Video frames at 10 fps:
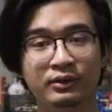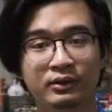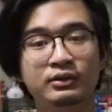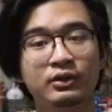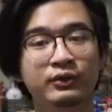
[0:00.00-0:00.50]

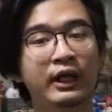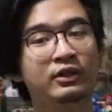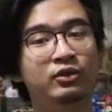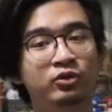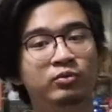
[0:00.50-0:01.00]
So
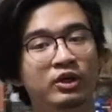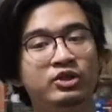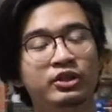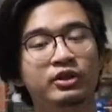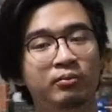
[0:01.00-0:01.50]
that
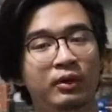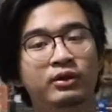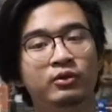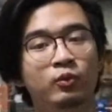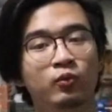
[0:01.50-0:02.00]
toothbrush in a
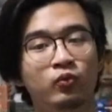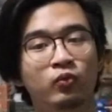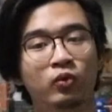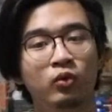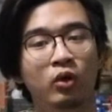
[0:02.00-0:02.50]
month
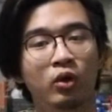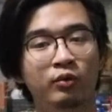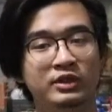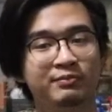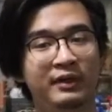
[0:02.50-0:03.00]

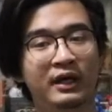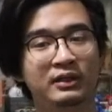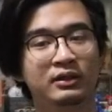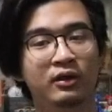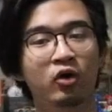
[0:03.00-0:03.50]
was
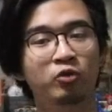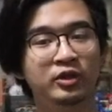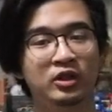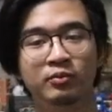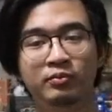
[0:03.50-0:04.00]
packed,
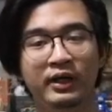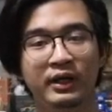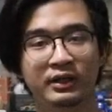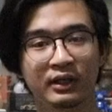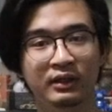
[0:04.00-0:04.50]
opened up by a
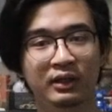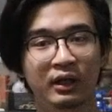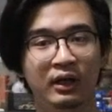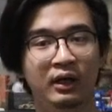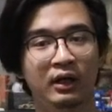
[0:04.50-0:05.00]
kid,
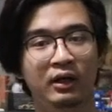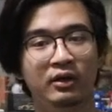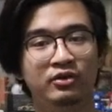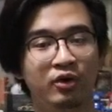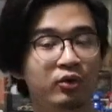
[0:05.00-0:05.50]

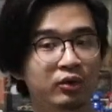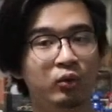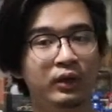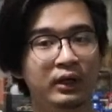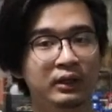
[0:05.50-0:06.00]
thrown
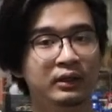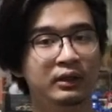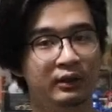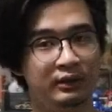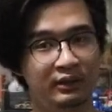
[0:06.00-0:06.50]
away,
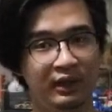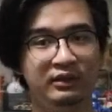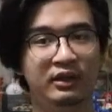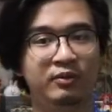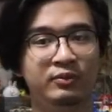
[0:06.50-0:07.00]
and
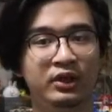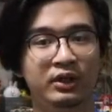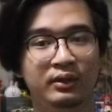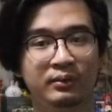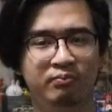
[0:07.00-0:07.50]
ended up
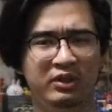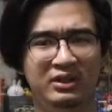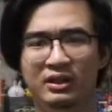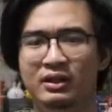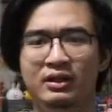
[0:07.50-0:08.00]
there
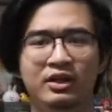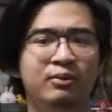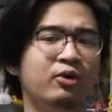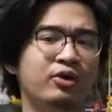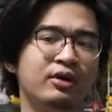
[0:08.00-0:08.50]
in the
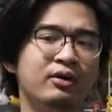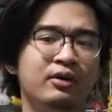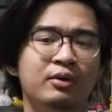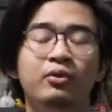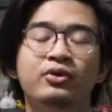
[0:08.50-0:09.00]

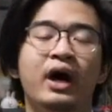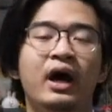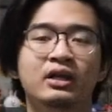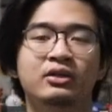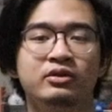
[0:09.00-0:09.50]
remote
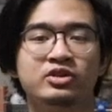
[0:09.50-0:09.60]
island or